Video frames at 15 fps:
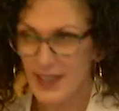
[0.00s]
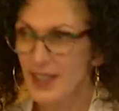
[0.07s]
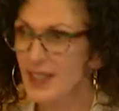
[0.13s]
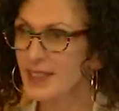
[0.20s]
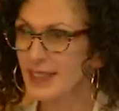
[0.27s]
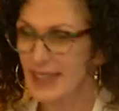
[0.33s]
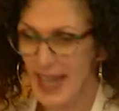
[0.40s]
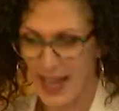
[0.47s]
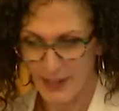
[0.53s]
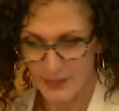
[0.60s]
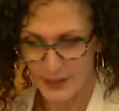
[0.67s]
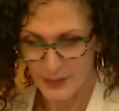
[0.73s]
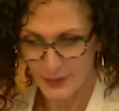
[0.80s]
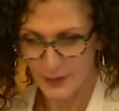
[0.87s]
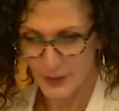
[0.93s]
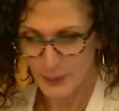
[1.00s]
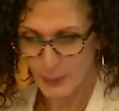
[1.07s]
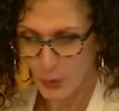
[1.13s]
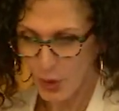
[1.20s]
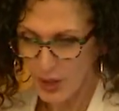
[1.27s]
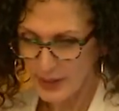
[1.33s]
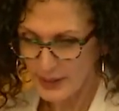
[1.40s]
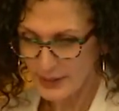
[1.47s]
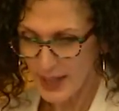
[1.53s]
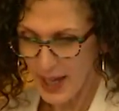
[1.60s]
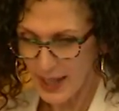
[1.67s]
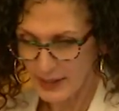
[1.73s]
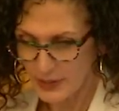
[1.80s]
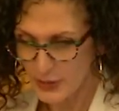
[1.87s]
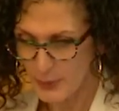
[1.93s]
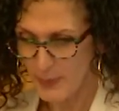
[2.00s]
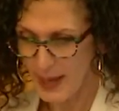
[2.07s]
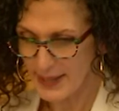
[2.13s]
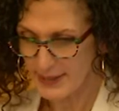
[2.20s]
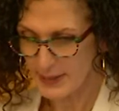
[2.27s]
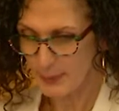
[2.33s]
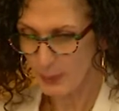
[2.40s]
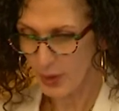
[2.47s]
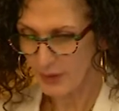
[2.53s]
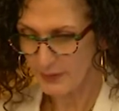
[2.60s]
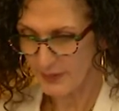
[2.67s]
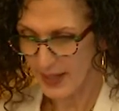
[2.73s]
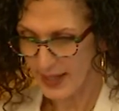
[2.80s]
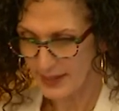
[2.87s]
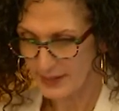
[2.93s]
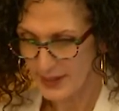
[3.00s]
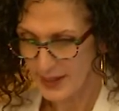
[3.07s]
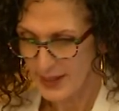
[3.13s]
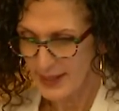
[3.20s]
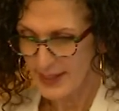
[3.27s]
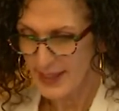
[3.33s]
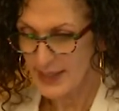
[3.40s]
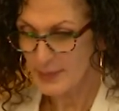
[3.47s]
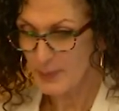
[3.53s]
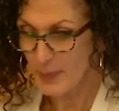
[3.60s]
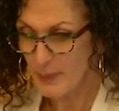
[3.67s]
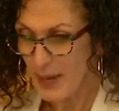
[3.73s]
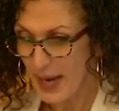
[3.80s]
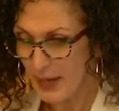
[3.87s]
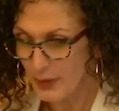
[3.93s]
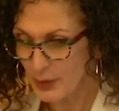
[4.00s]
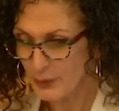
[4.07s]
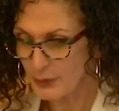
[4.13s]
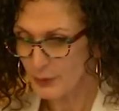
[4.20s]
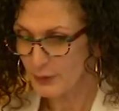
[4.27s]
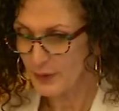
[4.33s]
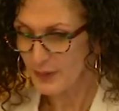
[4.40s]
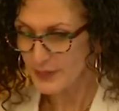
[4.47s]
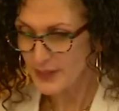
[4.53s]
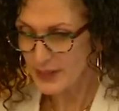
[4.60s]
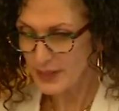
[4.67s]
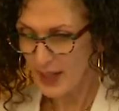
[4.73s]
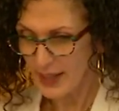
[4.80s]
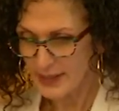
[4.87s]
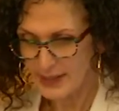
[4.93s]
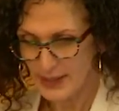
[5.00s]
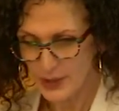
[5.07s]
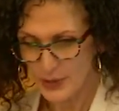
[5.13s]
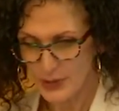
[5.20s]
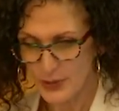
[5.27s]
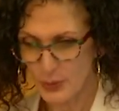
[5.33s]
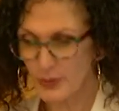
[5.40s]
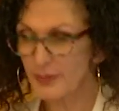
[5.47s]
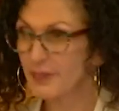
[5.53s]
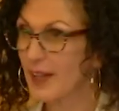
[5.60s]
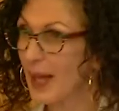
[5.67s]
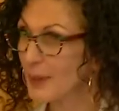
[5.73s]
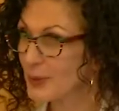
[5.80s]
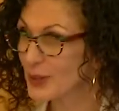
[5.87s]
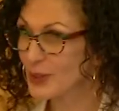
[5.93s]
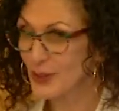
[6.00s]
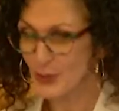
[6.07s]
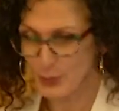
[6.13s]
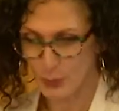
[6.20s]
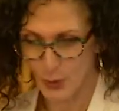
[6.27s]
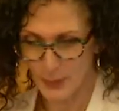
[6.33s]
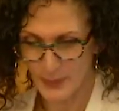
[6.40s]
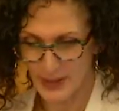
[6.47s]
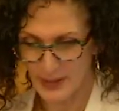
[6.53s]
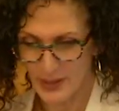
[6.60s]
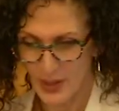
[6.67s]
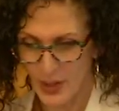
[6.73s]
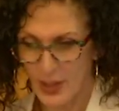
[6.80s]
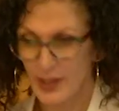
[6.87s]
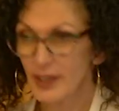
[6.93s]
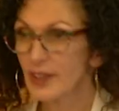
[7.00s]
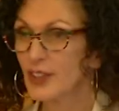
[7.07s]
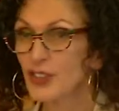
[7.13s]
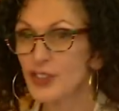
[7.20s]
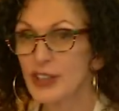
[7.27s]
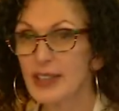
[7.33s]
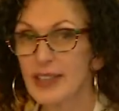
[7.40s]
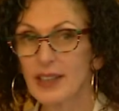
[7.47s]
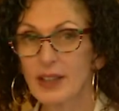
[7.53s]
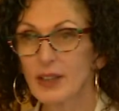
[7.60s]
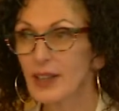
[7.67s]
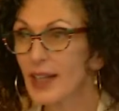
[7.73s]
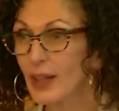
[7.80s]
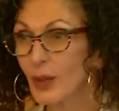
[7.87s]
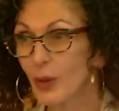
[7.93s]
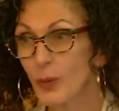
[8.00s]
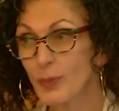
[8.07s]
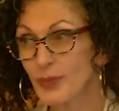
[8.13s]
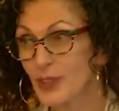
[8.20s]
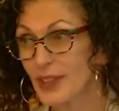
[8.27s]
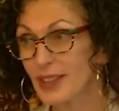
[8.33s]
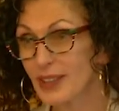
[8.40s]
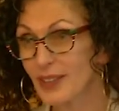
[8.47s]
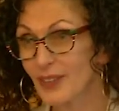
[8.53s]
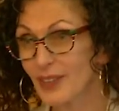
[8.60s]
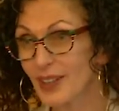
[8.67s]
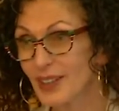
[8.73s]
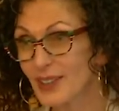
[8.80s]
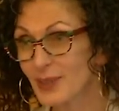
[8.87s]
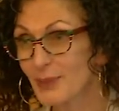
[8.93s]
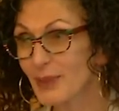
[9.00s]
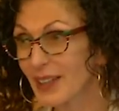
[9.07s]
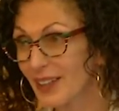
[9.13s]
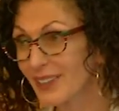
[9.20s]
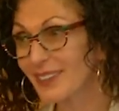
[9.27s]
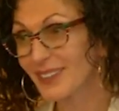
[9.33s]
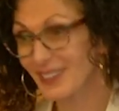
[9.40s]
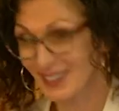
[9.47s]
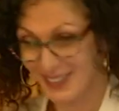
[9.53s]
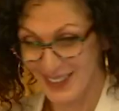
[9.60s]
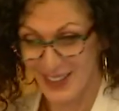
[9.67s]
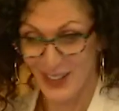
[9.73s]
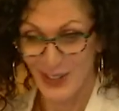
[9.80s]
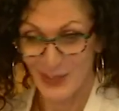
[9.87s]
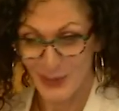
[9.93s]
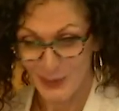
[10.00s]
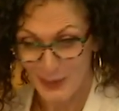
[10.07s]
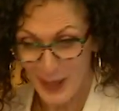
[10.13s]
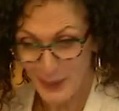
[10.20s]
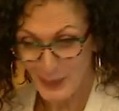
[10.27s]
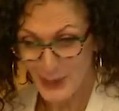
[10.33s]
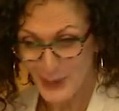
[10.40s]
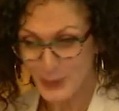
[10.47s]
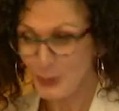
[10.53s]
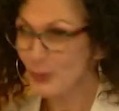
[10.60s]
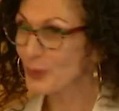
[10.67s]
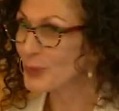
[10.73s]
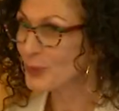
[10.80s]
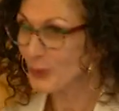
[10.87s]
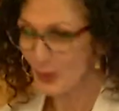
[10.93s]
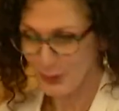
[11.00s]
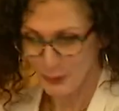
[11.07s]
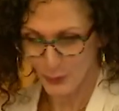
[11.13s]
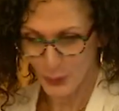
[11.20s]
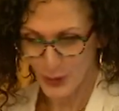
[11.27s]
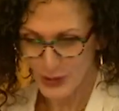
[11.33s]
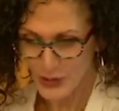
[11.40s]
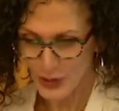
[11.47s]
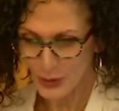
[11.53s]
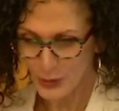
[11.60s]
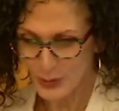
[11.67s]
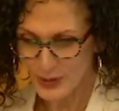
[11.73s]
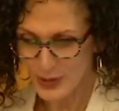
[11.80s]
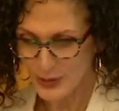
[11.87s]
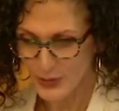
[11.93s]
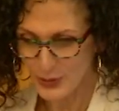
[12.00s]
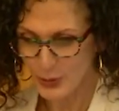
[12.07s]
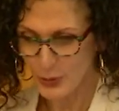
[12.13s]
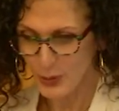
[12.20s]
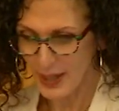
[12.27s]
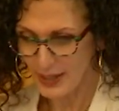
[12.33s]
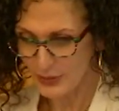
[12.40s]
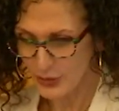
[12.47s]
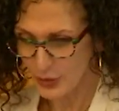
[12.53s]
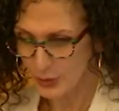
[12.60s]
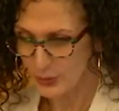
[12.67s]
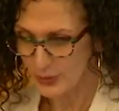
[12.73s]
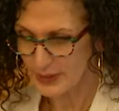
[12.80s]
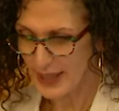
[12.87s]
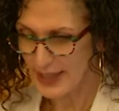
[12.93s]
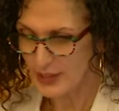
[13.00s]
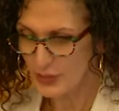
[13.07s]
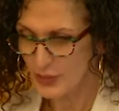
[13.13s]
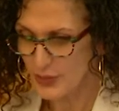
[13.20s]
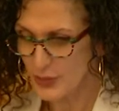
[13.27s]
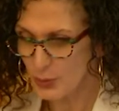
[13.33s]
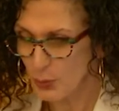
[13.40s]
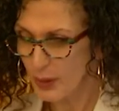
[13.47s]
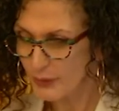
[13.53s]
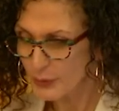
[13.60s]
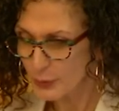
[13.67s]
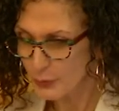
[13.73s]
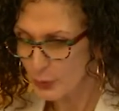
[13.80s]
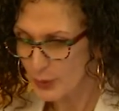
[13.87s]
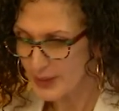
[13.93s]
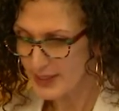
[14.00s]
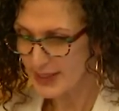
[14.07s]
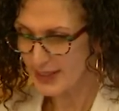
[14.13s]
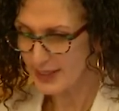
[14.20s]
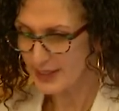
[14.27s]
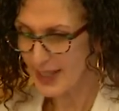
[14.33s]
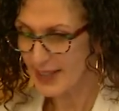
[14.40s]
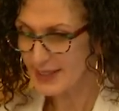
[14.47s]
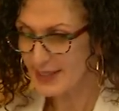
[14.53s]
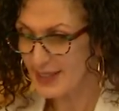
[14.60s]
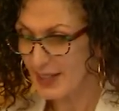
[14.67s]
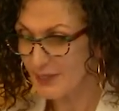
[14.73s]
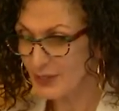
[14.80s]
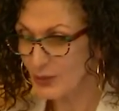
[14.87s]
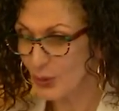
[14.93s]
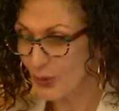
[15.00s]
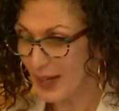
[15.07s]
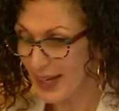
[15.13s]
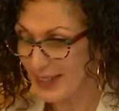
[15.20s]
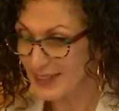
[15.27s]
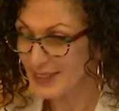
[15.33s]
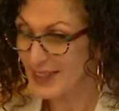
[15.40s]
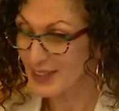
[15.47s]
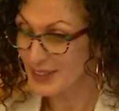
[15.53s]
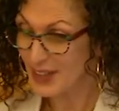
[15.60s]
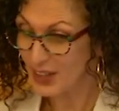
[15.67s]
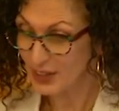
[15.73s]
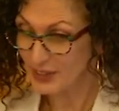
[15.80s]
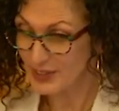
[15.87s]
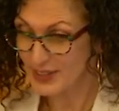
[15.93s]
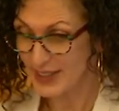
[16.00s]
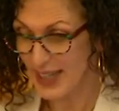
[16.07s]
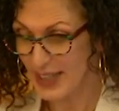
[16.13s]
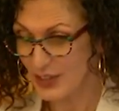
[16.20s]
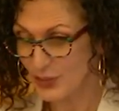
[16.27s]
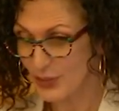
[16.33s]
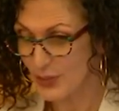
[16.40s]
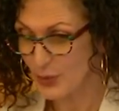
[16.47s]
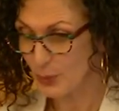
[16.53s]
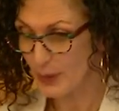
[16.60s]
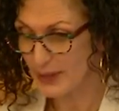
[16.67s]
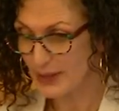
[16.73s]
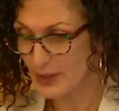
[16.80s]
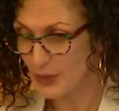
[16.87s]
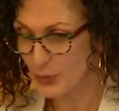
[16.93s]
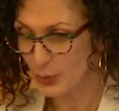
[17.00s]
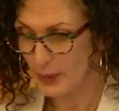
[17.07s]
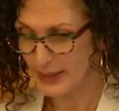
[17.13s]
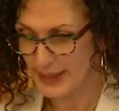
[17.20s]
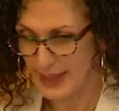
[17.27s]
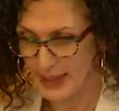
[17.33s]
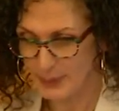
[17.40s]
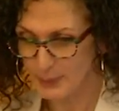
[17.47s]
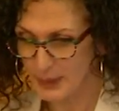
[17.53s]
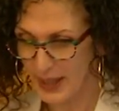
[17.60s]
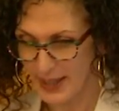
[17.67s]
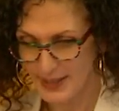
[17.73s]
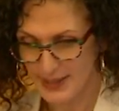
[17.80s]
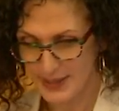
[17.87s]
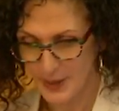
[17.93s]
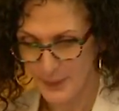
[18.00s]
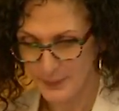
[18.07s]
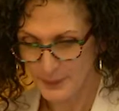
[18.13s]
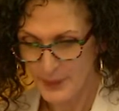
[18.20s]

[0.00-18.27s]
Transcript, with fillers: He's an avid football and college basketball fan. He's been married for 59 years to a fabulous woman. Is she here, I hope, to hear this? Because to a fabulous woman with four children and two grandchildren, ages 12 to 14, and seven grand adults, ages 20 to 28 plus.